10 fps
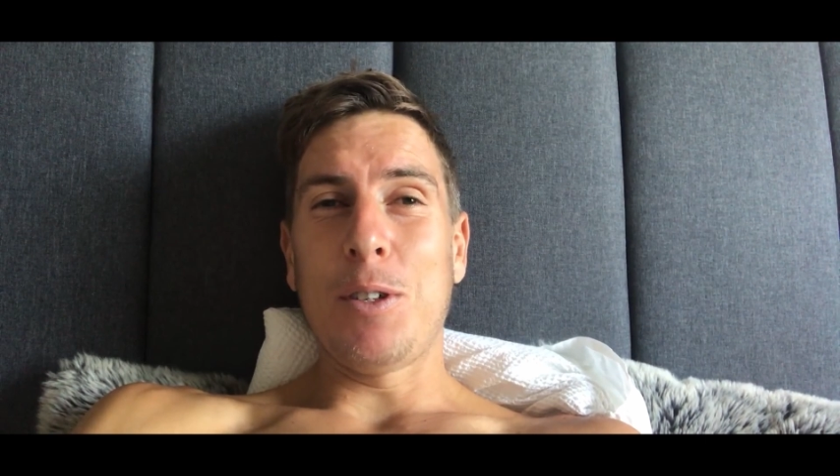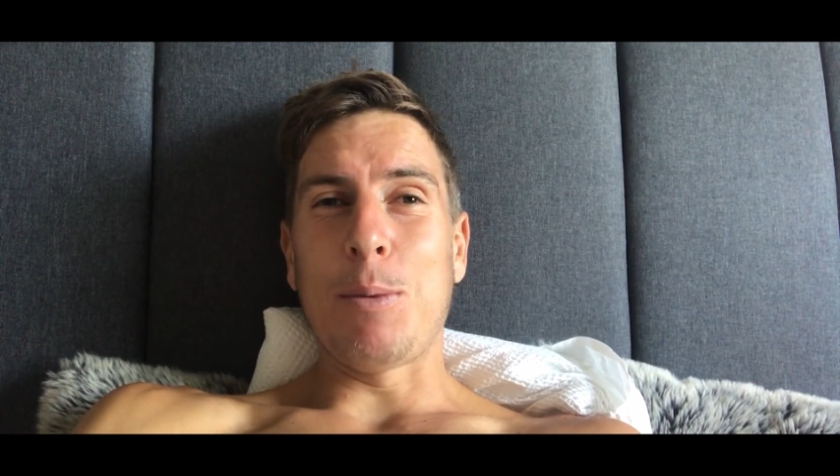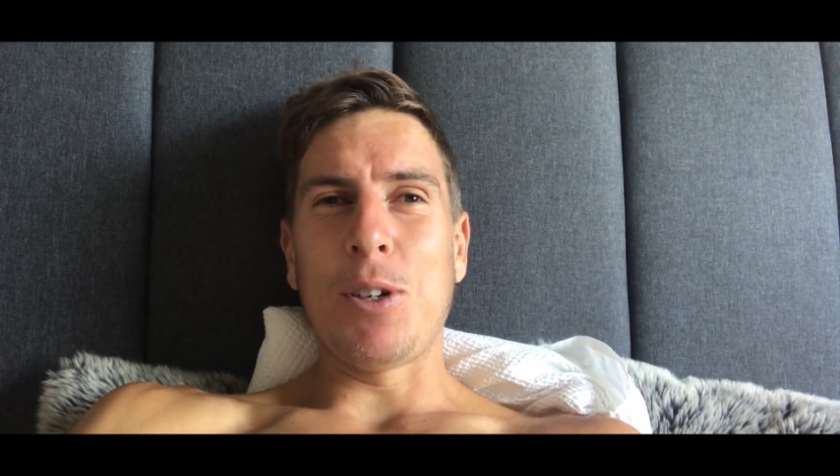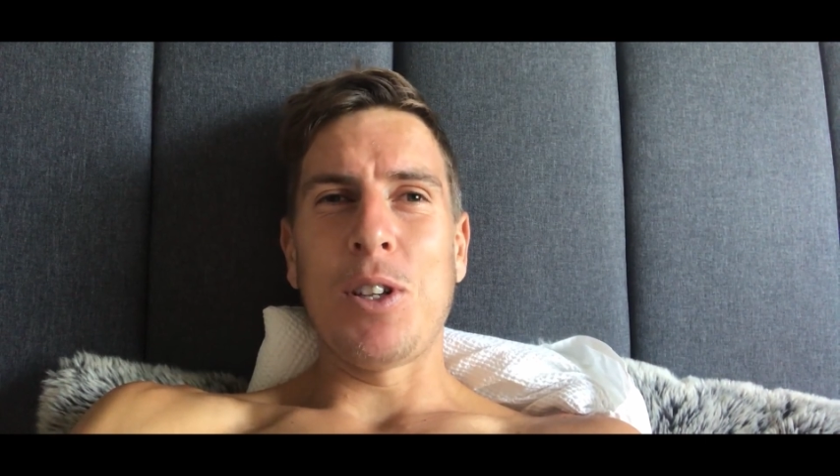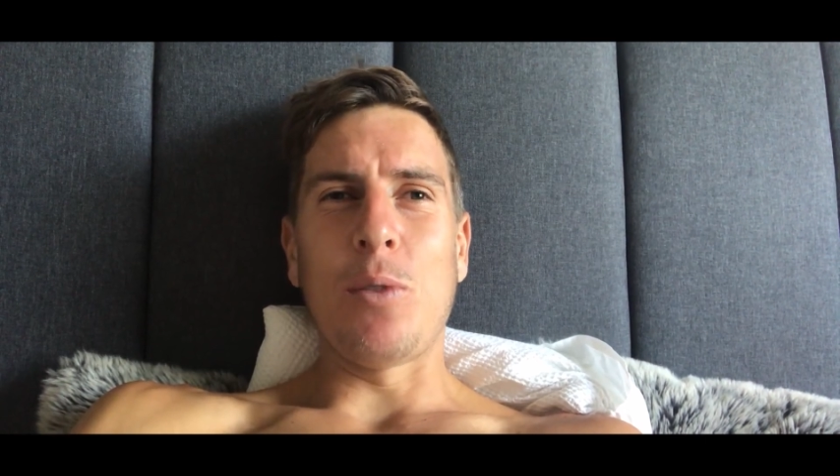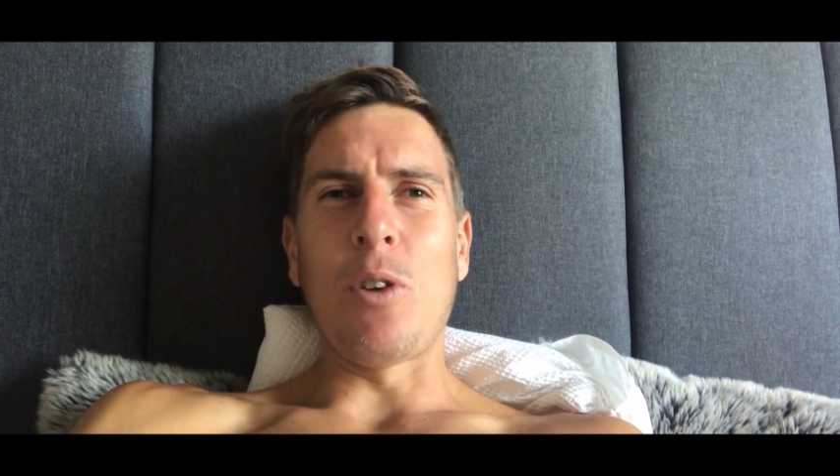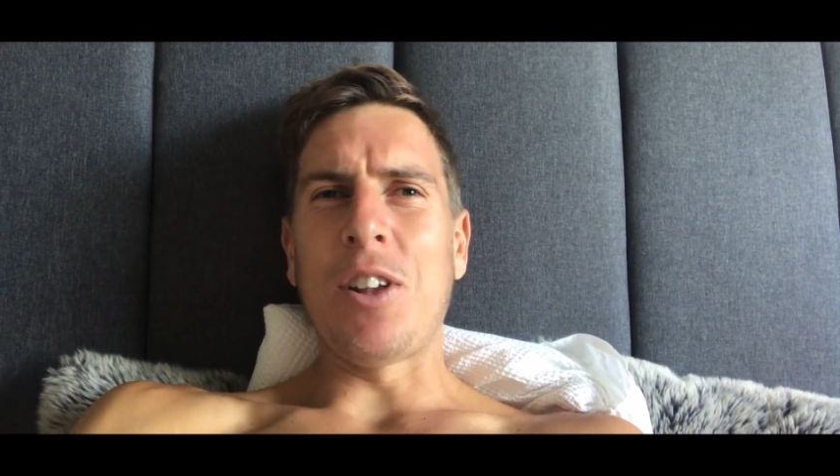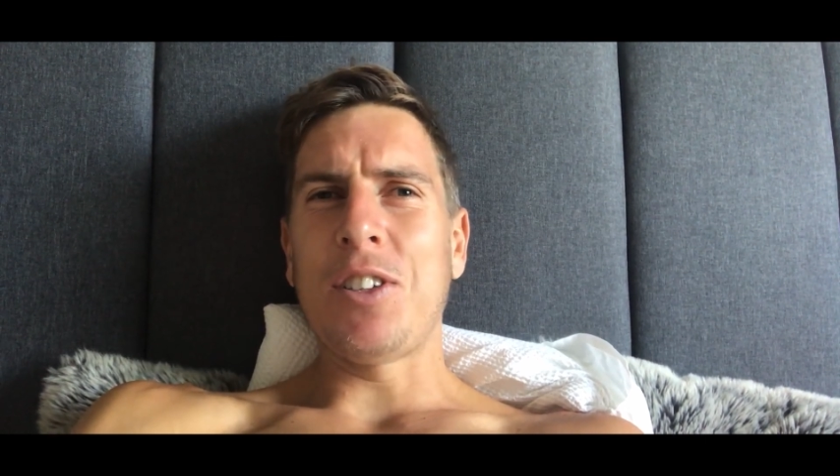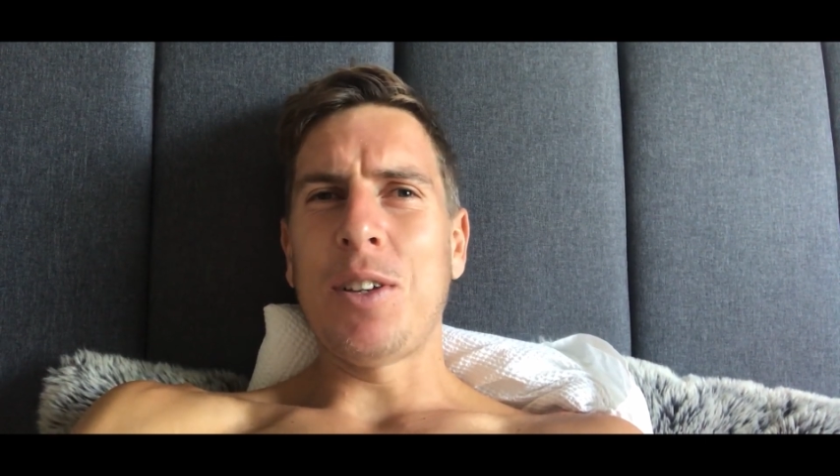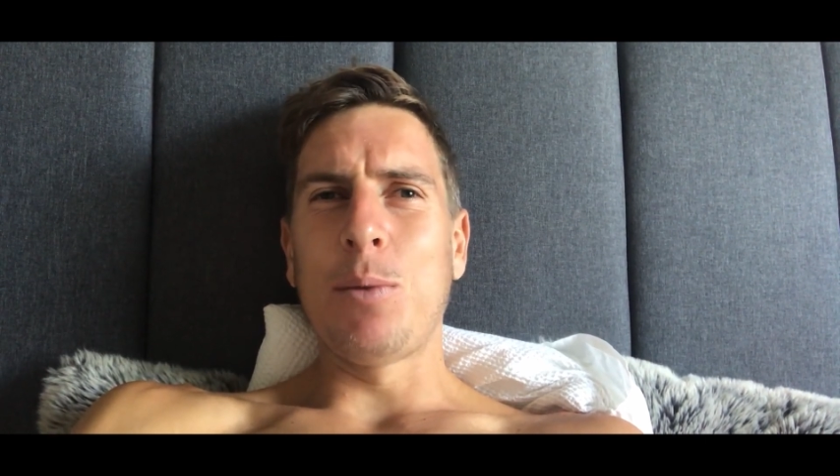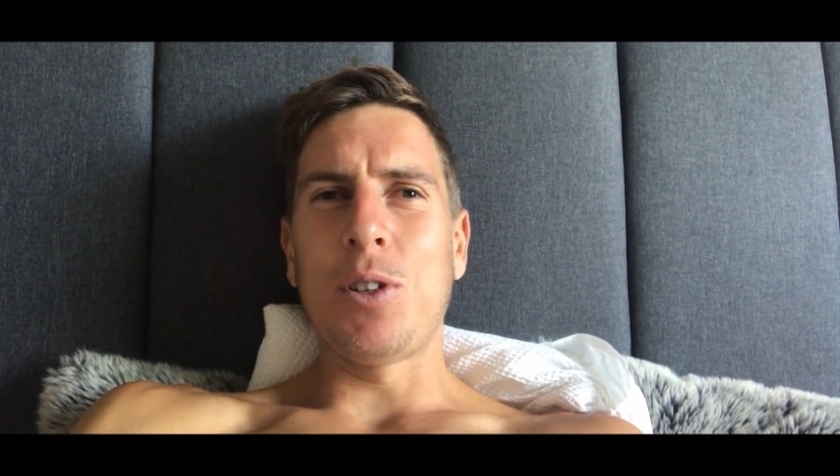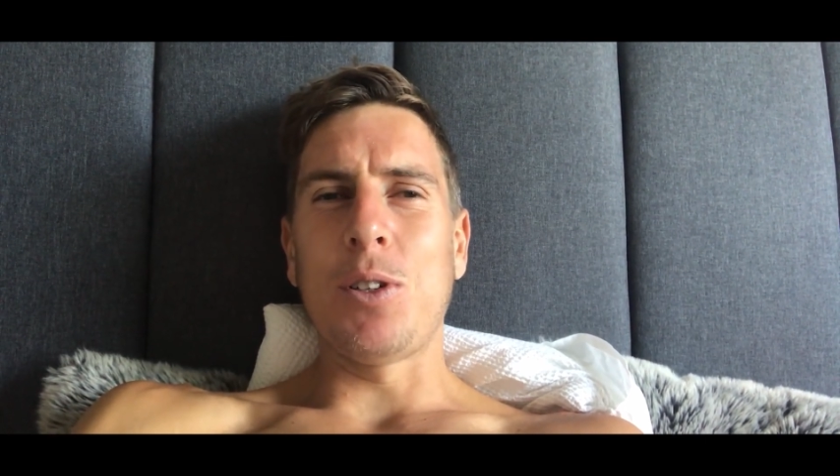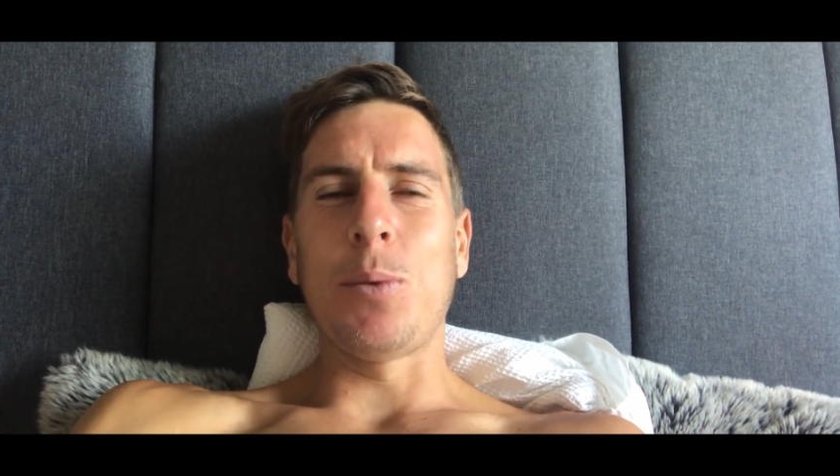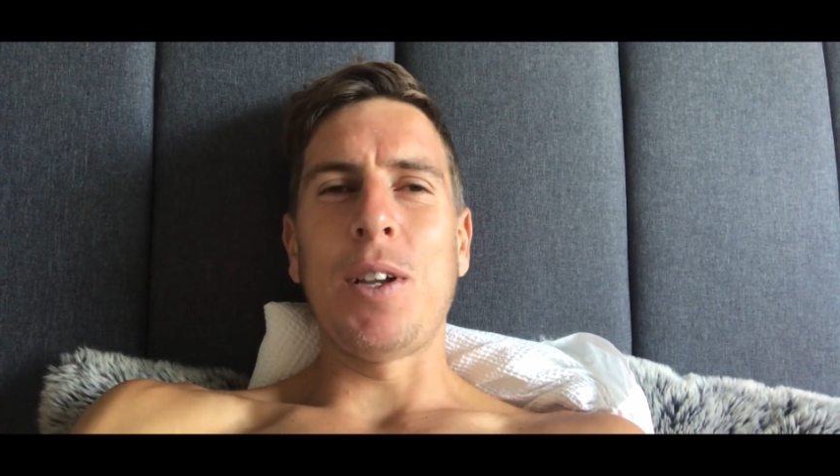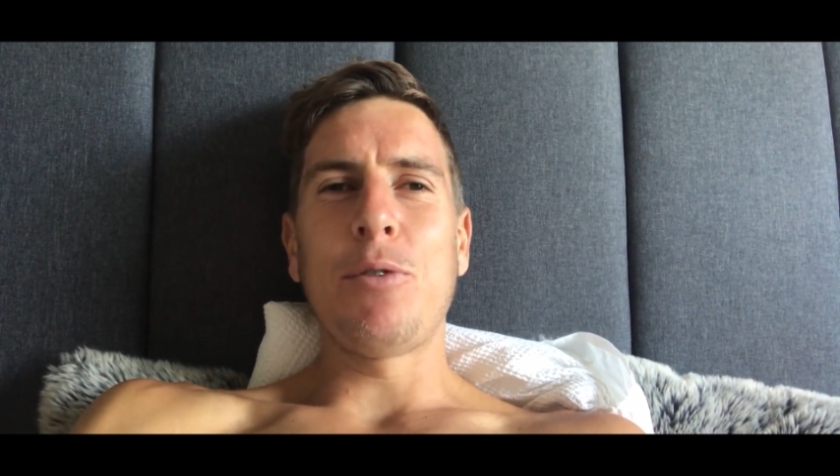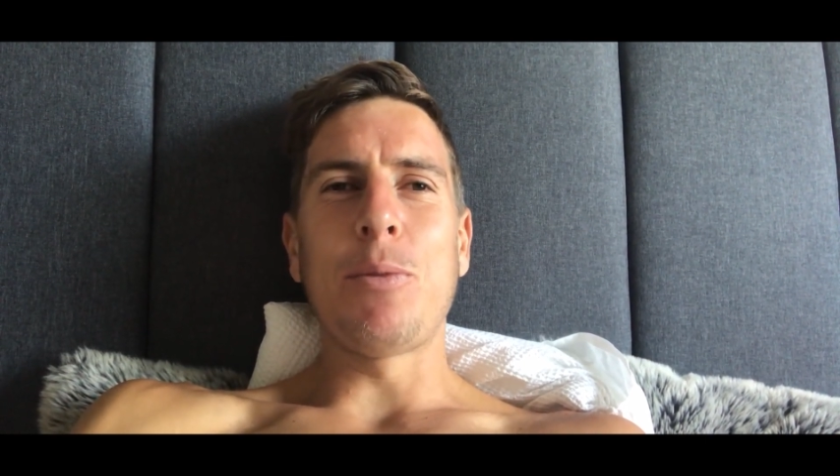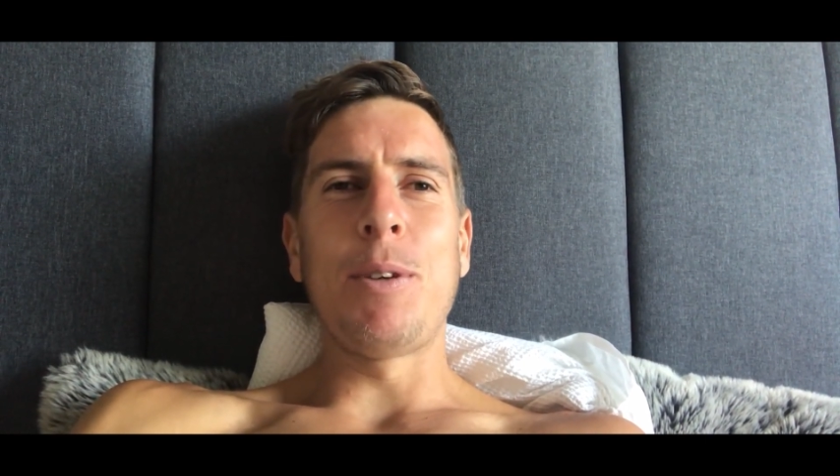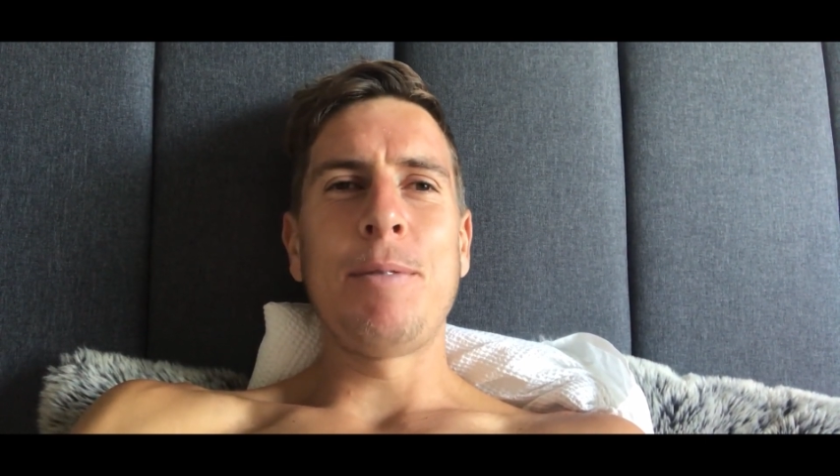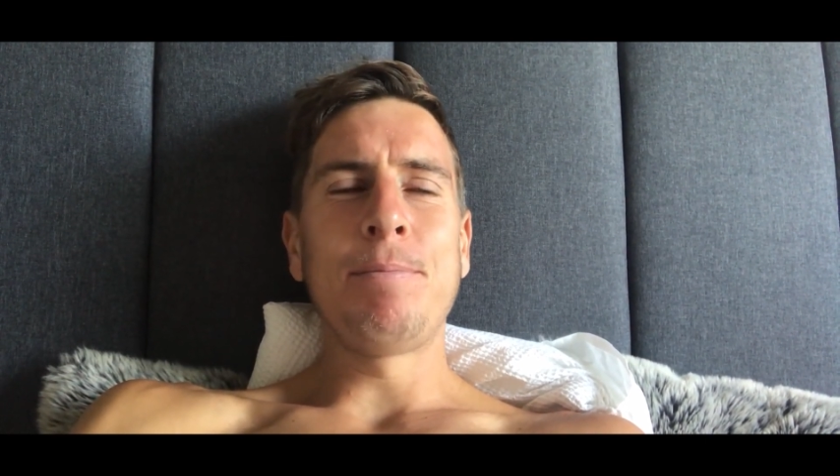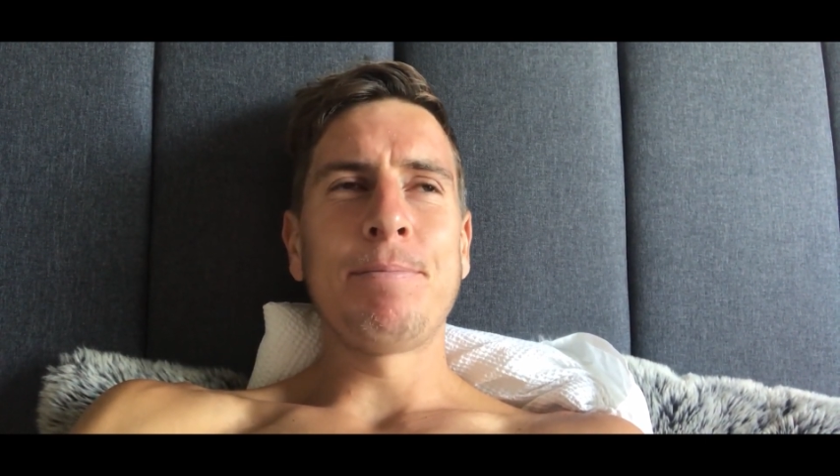especially the right side, which is weird for me.